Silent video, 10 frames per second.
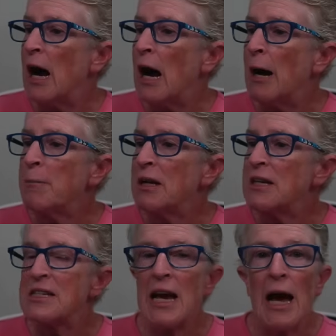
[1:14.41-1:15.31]
I'm going
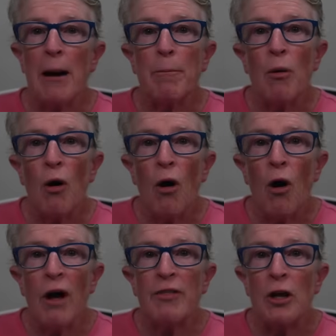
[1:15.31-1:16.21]
to tap
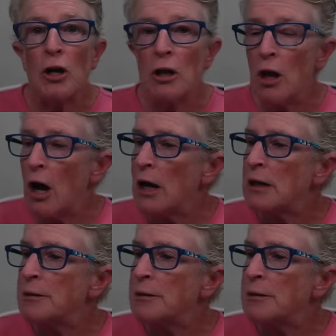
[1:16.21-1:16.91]
on the clock.